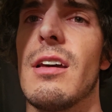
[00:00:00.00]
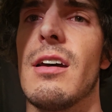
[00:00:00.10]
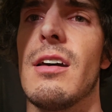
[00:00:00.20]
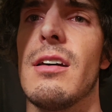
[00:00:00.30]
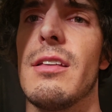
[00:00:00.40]

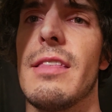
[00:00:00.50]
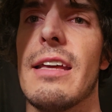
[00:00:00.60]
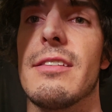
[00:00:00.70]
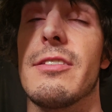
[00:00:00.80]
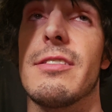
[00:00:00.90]

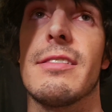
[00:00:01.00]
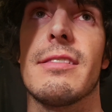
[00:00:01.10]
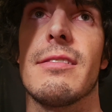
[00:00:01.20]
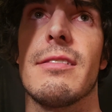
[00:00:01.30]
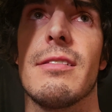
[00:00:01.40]
That's
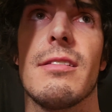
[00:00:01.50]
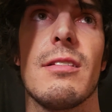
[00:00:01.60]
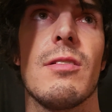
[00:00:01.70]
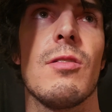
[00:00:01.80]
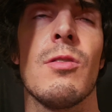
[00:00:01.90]

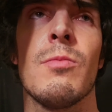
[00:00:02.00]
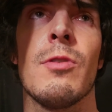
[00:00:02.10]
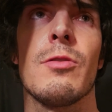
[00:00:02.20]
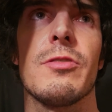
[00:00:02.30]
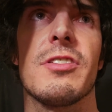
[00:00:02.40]

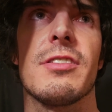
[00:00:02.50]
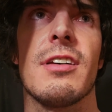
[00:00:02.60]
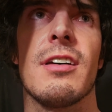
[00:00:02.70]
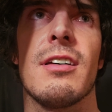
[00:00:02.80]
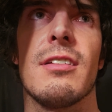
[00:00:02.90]
almost
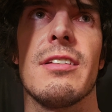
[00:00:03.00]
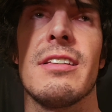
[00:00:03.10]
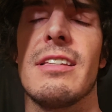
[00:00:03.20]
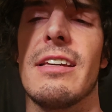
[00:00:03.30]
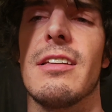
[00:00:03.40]

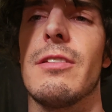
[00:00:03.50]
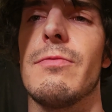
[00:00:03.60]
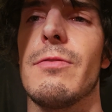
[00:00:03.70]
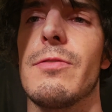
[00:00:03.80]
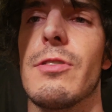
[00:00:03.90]

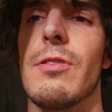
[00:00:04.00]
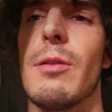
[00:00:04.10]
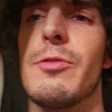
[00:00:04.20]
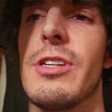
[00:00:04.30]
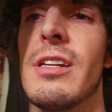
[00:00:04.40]
indicative of
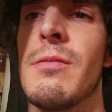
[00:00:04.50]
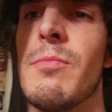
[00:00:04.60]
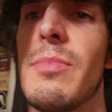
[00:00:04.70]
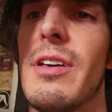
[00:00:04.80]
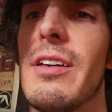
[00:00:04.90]

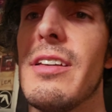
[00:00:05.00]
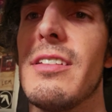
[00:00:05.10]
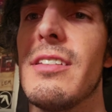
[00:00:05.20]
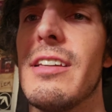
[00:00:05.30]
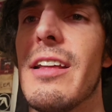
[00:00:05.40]
corruption, but
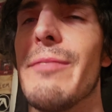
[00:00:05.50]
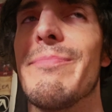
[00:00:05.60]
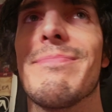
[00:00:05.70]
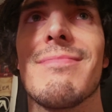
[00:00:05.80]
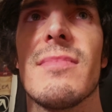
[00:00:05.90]

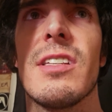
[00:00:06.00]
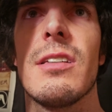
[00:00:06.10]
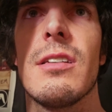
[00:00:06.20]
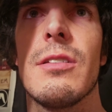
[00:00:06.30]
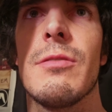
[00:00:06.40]

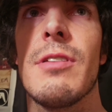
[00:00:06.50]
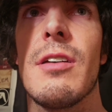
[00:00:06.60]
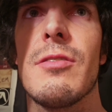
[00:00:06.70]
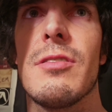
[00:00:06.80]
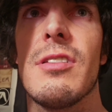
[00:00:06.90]
who
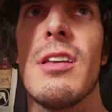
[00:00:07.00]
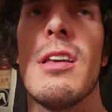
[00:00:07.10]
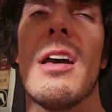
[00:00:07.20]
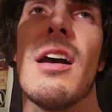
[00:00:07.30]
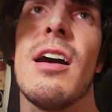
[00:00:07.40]
knows?
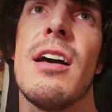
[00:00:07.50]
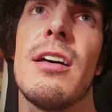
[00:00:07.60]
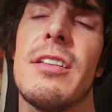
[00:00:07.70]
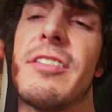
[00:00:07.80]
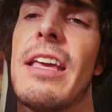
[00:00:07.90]

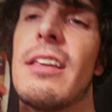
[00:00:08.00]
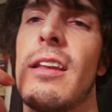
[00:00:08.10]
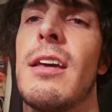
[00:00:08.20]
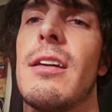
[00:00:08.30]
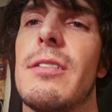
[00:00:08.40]

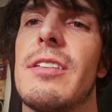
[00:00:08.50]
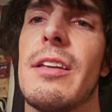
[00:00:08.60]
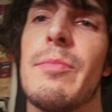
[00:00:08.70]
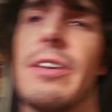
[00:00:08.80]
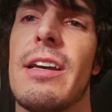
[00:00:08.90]

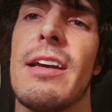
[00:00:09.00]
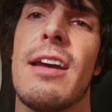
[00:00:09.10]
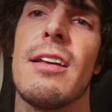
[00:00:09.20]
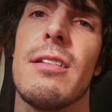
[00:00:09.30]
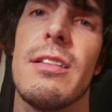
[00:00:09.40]
Second pick I
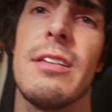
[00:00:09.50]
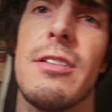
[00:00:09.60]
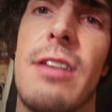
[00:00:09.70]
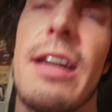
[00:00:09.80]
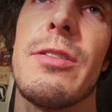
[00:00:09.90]
got
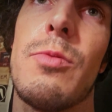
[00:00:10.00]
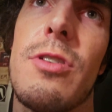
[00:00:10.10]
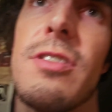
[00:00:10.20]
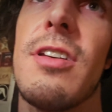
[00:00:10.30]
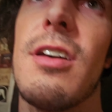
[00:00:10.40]
incorrect
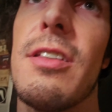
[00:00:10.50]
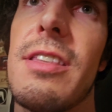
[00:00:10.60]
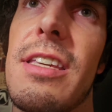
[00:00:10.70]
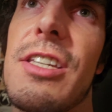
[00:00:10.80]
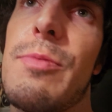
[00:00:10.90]
was
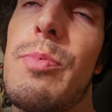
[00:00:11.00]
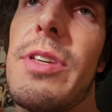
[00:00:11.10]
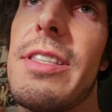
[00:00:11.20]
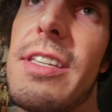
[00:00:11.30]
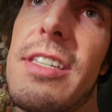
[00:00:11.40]
the
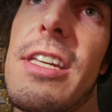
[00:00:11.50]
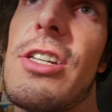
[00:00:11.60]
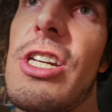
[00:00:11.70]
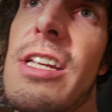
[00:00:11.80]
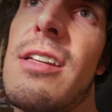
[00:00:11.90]
split
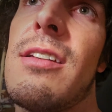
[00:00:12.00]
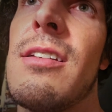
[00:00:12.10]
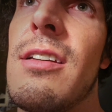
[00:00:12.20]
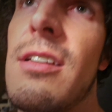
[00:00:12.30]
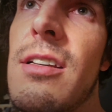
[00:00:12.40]
decision